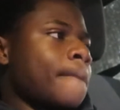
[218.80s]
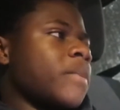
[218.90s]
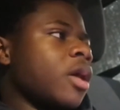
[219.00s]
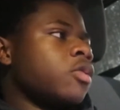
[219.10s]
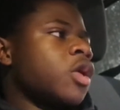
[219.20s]

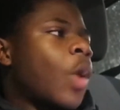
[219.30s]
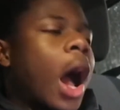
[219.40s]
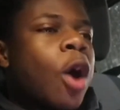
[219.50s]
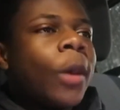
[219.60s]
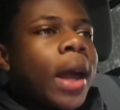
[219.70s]
I don't know,
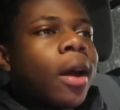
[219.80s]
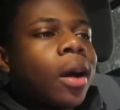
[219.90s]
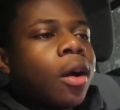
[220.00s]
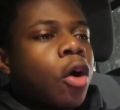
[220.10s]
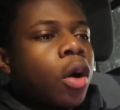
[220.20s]
I don't like
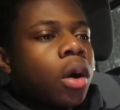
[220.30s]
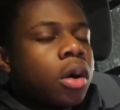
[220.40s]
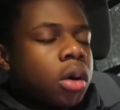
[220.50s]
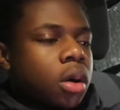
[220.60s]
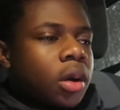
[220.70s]

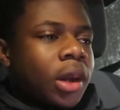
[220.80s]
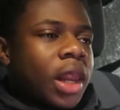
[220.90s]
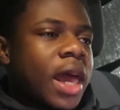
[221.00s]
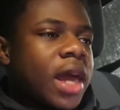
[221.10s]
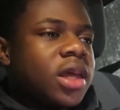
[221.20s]

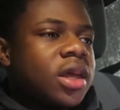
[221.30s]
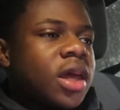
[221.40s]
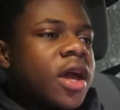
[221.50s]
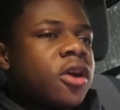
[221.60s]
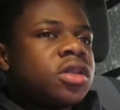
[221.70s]
laggy
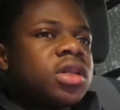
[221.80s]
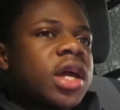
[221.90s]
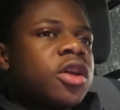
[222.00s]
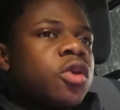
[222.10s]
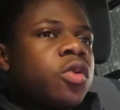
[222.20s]
gears.
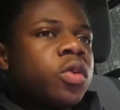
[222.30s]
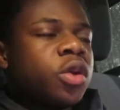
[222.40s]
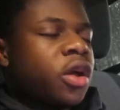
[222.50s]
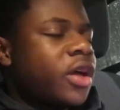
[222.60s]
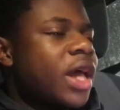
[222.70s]
Like,
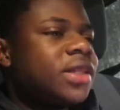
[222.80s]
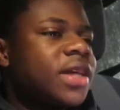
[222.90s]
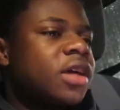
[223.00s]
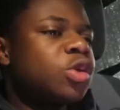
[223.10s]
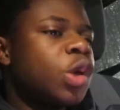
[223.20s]
it
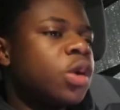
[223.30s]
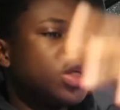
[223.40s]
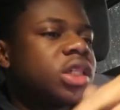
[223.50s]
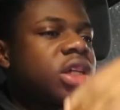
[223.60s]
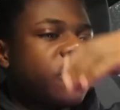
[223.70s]
take too long to
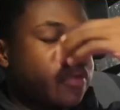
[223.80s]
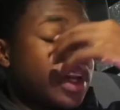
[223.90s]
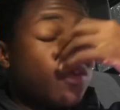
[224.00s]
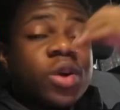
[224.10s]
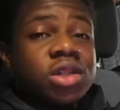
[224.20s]
shift, and
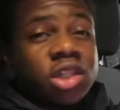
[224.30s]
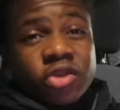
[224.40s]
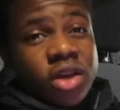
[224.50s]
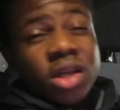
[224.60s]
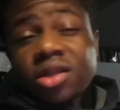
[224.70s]
it wasn't the
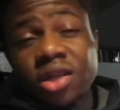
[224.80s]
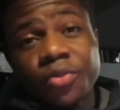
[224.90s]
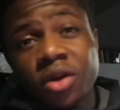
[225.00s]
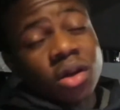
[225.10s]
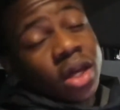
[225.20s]
trans
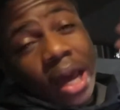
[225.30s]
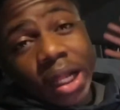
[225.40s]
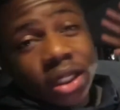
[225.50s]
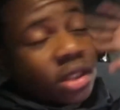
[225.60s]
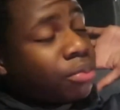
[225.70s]
slipping, and he had
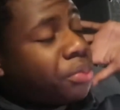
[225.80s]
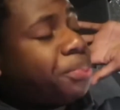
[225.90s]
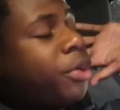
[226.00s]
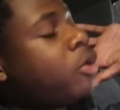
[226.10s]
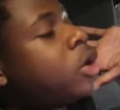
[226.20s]
that shit
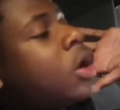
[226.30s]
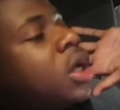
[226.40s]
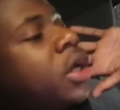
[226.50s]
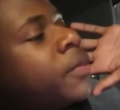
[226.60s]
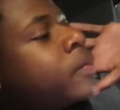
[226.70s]
built and all
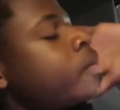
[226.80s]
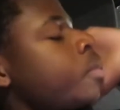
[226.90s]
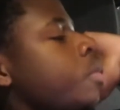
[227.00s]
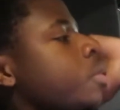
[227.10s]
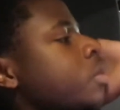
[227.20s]
that.
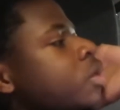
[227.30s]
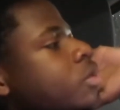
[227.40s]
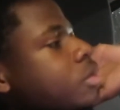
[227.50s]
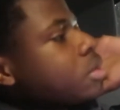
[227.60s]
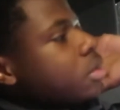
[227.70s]

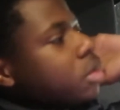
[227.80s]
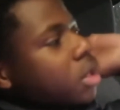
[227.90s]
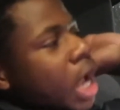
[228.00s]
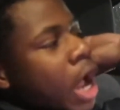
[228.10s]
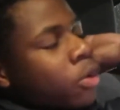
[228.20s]

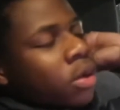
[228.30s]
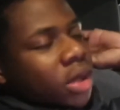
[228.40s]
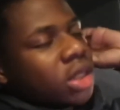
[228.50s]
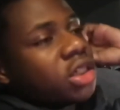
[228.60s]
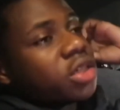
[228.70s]
I don't know,
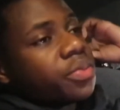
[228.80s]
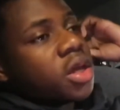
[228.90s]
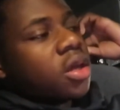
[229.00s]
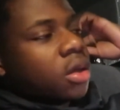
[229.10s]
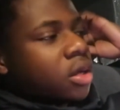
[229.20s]
that's just
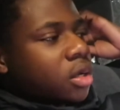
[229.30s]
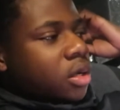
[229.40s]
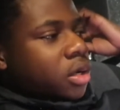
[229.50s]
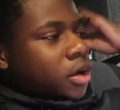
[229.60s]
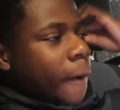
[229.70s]
me.
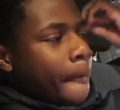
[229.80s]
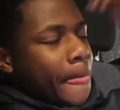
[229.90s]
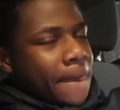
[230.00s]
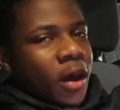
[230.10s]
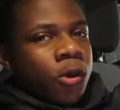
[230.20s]

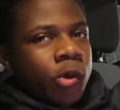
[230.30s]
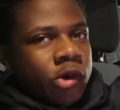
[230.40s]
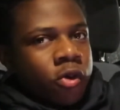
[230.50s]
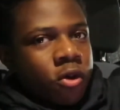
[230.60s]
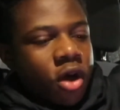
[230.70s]
I don't want
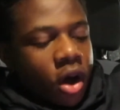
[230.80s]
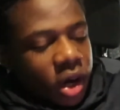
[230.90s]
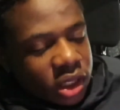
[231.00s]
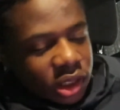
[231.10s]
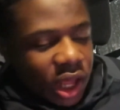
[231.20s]
no car
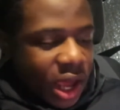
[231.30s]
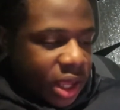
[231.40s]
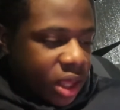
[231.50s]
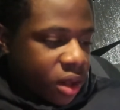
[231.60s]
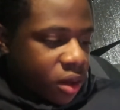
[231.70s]
that's
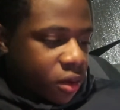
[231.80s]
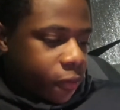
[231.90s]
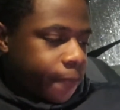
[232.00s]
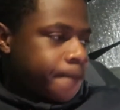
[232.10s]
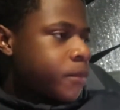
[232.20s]
laggy.
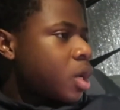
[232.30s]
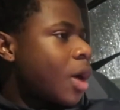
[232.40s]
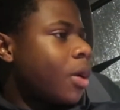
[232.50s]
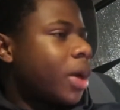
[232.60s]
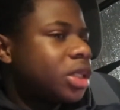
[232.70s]
I
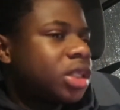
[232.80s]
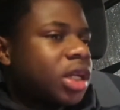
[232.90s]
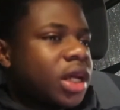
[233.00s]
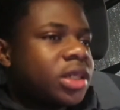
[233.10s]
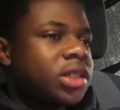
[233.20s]
want my
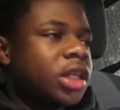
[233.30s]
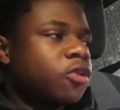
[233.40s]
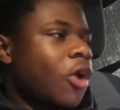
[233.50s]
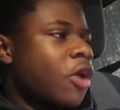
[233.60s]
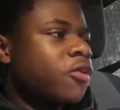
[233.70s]
shit instant
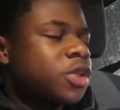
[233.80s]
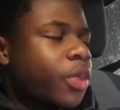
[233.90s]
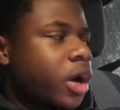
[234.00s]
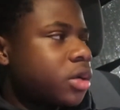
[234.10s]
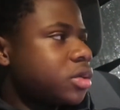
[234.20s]
throttle
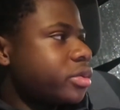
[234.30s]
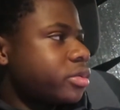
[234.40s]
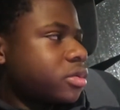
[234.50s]
response.